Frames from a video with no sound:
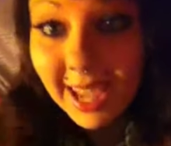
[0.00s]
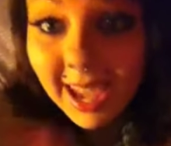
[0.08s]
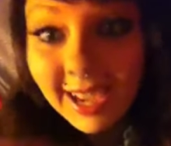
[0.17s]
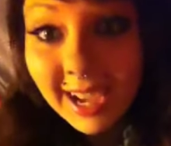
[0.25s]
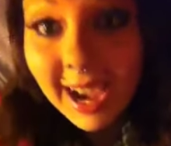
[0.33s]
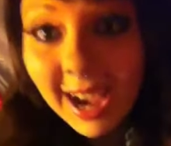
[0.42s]

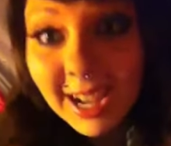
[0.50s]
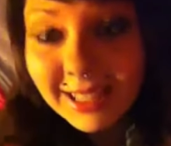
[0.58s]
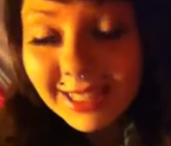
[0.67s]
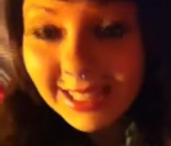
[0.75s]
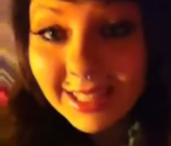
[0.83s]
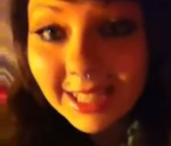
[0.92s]
Hey
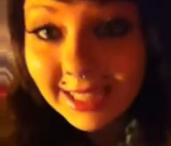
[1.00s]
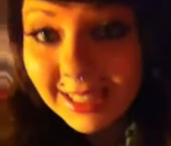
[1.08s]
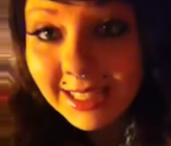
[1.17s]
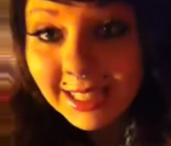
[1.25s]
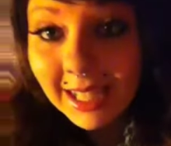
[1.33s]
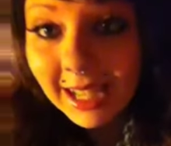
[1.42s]
guys, it's
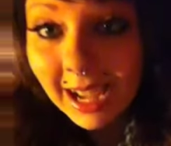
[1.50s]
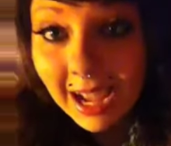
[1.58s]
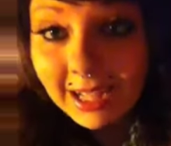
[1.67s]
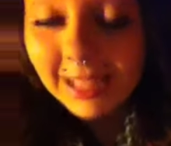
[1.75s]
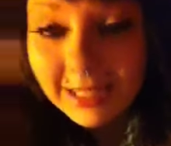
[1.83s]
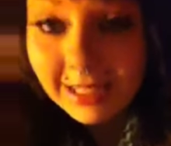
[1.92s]
Destiny,
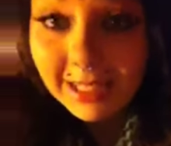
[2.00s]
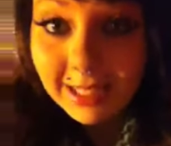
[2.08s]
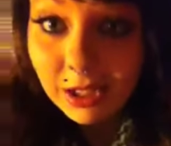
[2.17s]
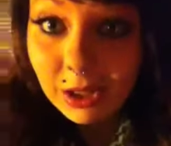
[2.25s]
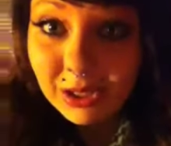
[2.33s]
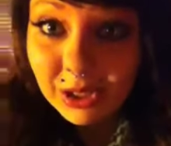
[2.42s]
and it's
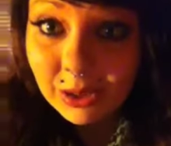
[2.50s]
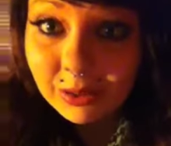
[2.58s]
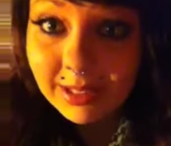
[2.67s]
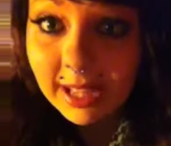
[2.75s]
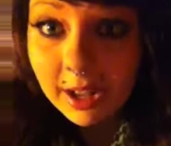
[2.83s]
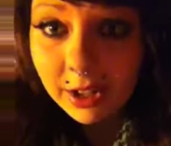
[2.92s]
also
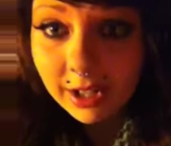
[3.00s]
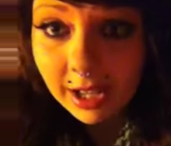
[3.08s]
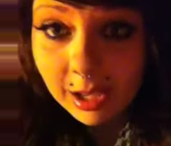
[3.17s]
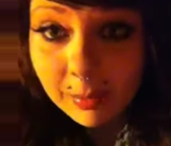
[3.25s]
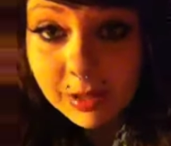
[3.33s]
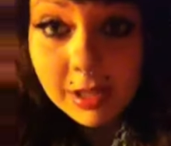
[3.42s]

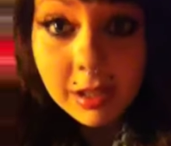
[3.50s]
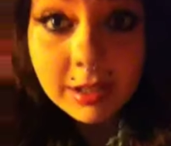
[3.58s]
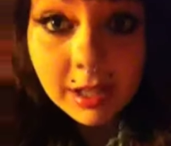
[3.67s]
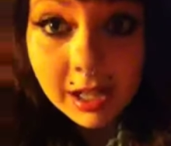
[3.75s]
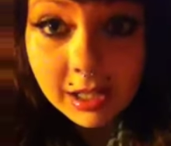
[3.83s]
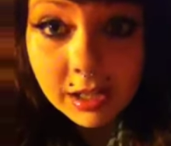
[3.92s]
Saturday
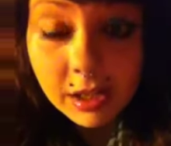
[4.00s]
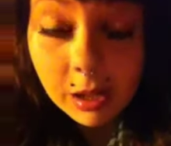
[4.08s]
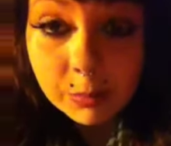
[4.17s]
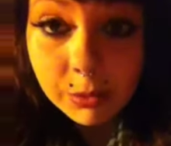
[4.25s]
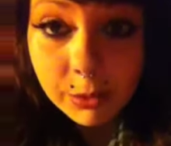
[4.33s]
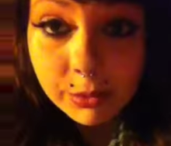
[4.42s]
because I didn't
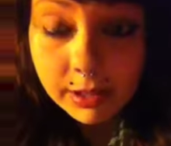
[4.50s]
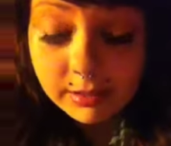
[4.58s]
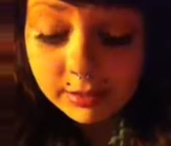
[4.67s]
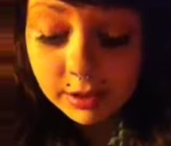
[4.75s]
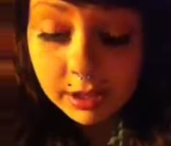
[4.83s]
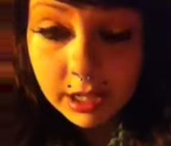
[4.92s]
upload
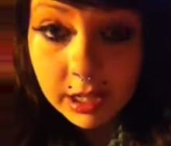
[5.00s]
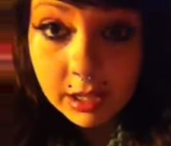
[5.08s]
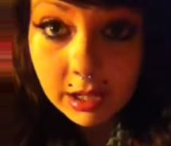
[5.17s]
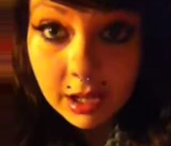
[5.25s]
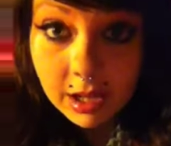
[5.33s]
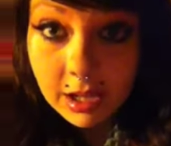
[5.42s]
yesterday
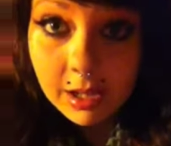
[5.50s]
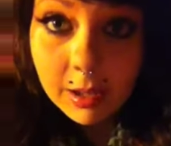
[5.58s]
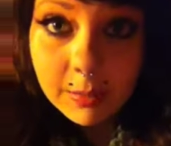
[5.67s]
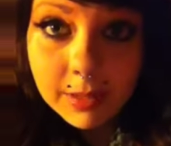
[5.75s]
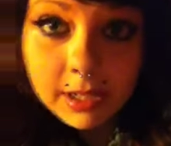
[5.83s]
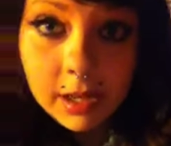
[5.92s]

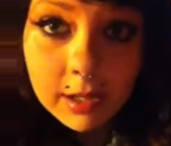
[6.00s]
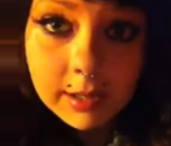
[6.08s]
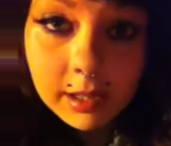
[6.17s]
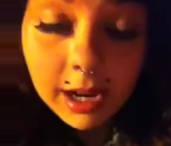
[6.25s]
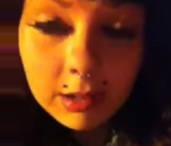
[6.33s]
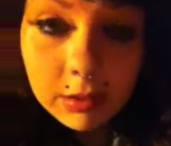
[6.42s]

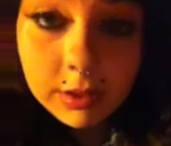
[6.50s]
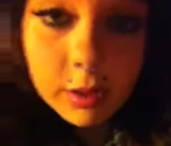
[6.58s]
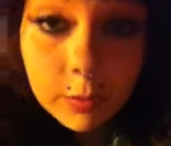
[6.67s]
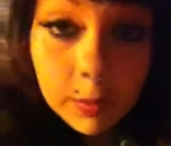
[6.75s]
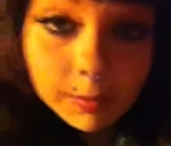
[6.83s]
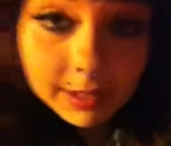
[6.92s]
because I was
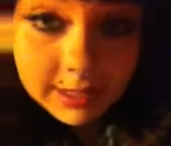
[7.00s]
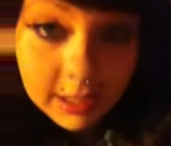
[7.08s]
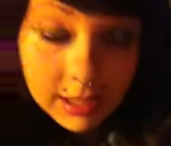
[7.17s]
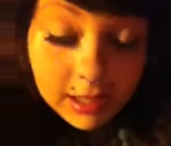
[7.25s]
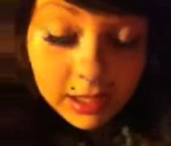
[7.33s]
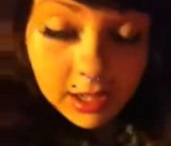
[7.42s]
super
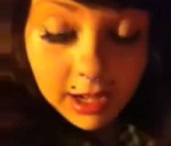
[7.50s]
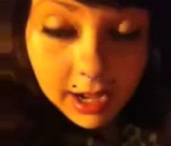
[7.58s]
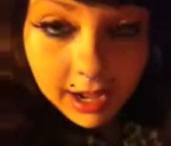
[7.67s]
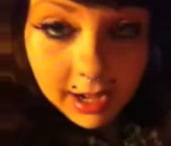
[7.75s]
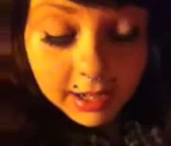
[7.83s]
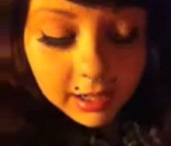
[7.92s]
busy
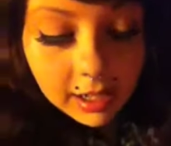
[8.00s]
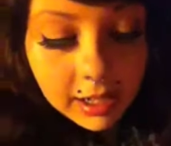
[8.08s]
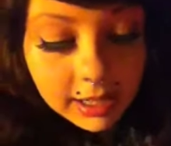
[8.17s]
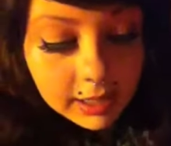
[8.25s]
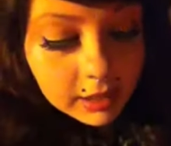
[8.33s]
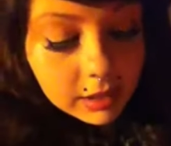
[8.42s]
and
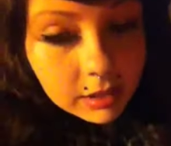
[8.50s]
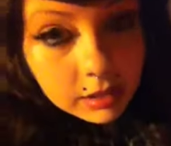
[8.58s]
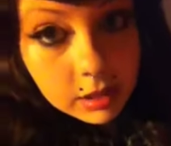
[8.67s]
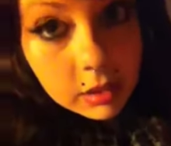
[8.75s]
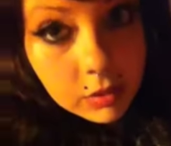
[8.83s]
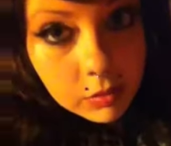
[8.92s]
I
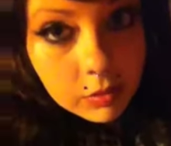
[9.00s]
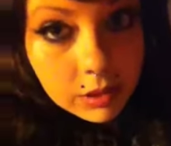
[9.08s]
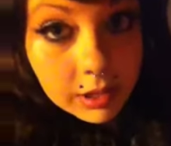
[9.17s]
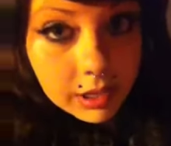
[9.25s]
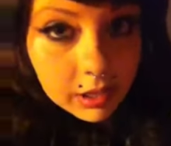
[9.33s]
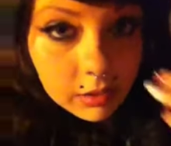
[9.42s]
didn't
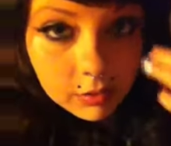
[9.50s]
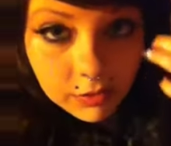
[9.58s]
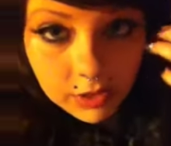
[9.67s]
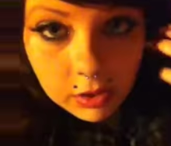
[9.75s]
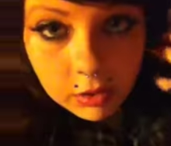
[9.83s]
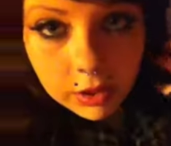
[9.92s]
really
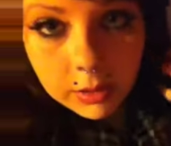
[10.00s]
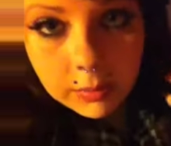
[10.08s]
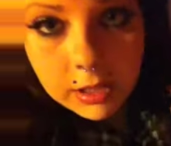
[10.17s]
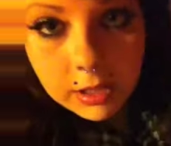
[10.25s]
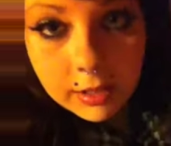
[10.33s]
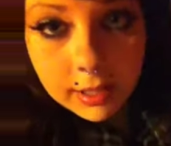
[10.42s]
feel good
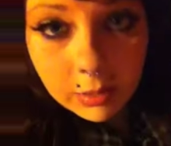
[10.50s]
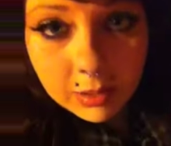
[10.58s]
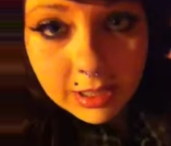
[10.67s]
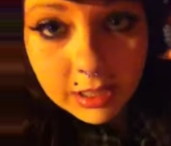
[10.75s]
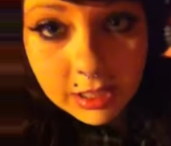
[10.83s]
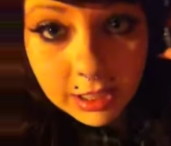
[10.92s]
because I
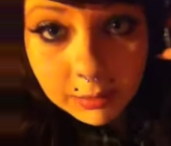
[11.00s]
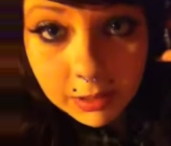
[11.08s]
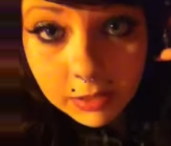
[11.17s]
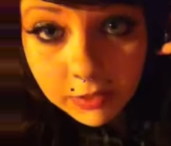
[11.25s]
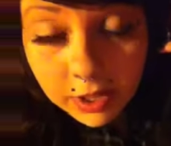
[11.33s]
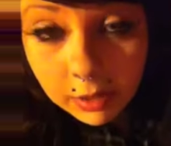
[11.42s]
wasn't
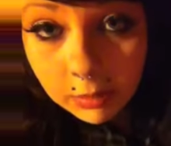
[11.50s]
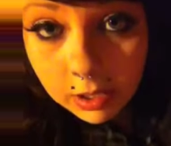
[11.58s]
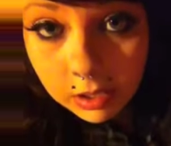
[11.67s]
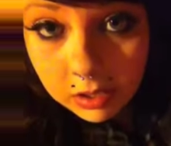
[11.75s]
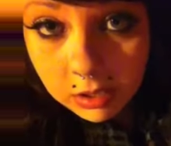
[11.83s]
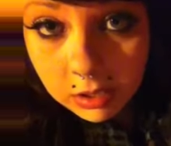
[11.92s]
sleeping very
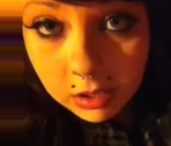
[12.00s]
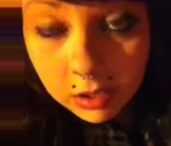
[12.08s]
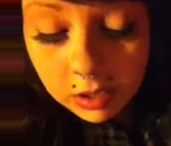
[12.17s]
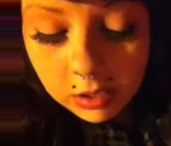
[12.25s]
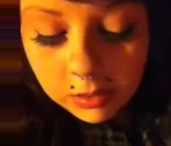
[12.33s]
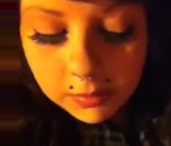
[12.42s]
well
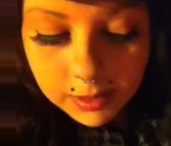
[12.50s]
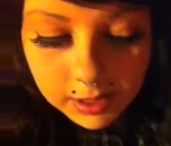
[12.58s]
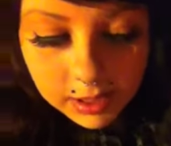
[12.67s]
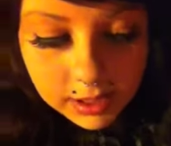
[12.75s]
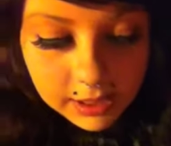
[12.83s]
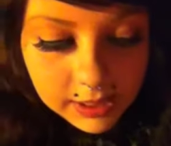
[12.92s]

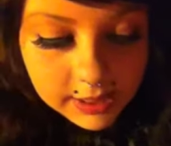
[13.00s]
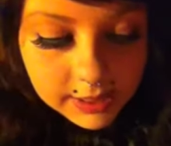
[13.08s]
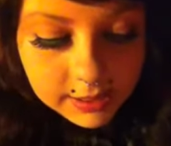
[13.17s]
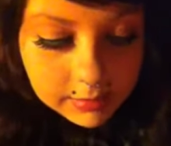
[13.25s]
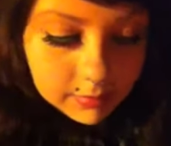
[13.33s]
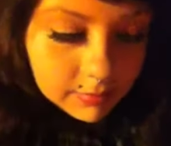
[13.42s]
because